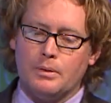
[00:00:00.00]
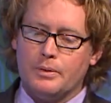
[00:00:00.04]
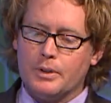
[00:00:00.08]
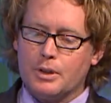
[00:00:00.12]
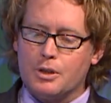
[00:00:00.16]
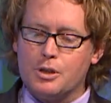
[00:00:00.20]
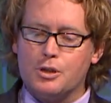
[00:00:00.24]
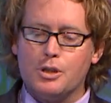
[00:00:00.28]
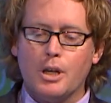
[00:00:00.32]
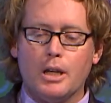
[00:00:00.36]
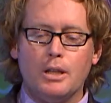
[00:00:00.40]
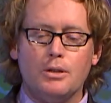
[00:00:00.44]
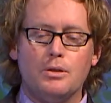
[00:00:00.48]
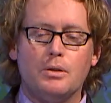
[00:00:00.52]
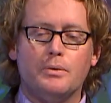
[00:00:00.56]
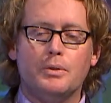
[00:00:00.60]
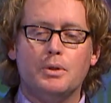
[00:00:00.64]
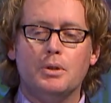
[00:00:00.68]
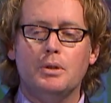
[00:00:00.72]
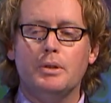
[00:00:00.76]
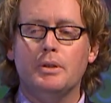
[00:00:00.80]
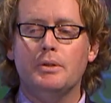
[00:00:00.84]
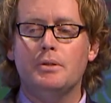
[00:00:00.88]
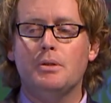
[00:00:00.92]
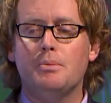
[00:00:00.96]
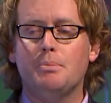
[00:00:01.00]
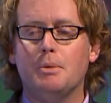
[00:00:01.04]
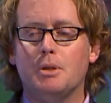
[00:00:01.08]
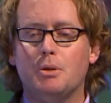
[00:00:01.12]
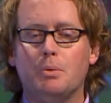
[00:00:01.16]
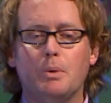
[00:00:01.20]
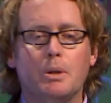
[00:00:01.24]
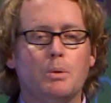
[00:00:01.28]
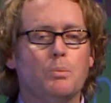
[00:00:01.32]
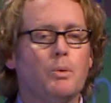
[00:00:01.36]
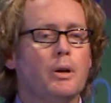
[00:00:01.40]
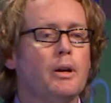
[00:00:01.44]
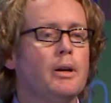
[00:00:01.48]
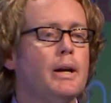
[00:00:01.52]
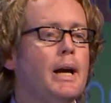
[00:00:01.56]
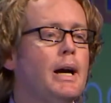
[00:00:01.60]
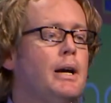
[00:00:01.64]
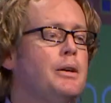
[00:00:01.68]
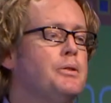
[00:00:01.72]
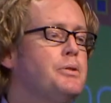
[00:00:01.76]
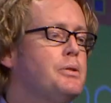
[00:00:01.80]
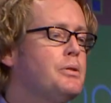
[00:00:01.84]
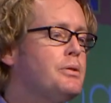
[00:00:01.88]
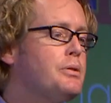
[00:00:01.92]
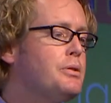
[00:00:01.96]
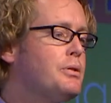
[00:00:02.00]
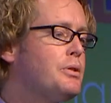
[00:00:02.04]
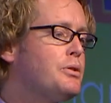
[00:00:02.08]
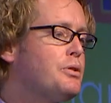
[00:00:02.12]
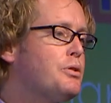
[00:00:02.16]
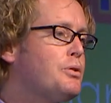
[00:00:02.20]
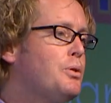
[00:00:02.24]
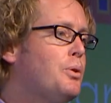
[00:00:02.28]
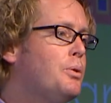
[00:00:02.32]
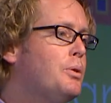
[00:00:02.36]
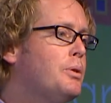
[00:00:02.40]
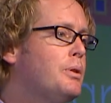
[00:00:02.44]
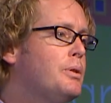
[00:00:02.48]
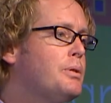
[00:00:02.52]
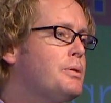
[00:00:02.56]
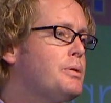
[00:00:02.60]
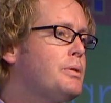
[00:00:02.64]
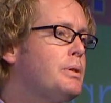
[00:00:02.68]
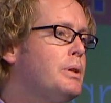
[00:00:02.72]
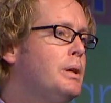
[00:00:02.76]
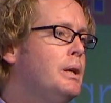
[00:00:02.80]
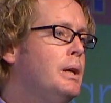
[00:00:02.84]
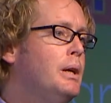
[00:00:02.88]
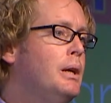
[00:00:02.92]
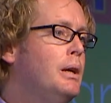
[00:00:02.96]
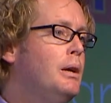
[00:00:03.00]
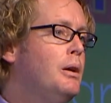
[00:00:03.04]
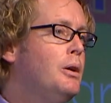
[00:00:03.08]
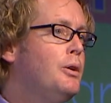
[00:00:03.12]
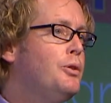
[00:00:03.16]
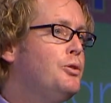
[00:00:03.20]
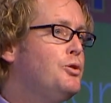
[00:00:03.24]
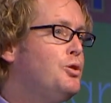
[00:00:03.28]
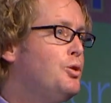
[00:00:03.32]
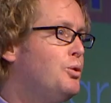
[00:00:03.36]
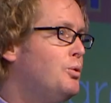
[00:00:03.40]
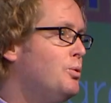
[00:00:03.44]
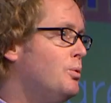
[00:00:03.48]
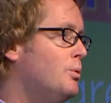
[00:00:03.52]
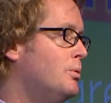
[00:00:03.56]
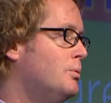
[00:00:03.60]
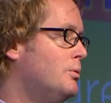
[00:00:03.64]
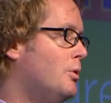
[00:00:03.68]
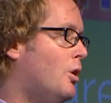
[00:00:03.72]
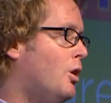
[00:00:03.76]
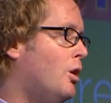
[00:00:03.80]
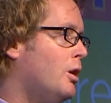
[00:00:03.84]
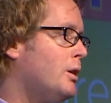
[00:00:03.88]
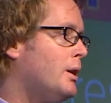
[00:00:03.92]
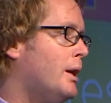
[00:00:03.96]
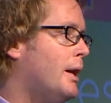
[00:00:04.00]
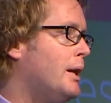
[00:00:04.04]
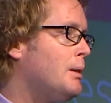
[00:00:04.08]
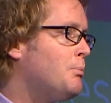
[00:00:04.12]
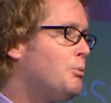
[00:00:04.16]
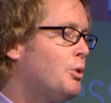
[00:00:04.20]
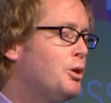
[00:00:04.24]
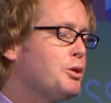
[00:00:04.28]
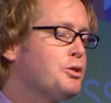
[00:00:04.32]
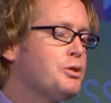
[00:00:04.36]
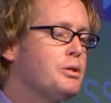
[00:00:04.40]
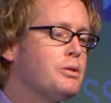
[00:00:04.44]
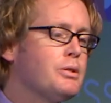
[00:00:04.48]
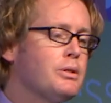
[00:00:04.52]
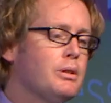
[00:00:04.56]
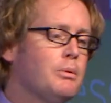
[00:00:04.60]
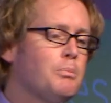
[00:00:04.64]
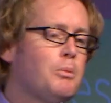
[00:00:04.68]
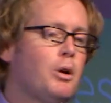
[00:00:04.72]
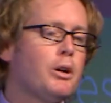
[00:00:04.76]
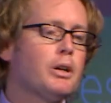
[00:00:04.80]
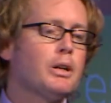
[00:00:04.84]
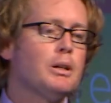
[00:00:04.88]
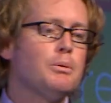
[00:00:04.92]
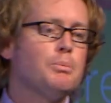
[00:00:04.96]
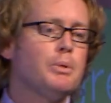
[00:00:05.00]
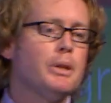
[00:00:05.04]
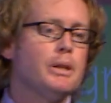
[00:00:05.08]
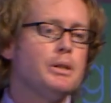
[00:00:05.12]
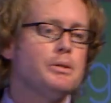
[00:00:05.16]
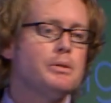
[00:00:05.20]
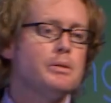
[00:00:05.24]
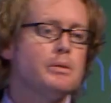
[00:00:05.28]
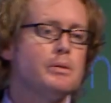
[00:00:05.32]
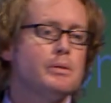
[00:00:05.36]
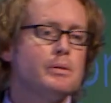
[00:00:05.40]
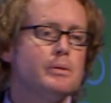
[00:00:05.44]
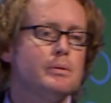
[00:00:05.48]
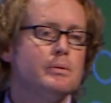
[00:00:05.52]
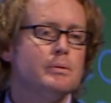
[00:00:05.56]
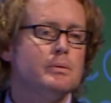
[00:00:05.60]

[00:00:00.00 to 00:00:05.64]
of exchange of goods between warehouses to stores to online merchants and marketplaces.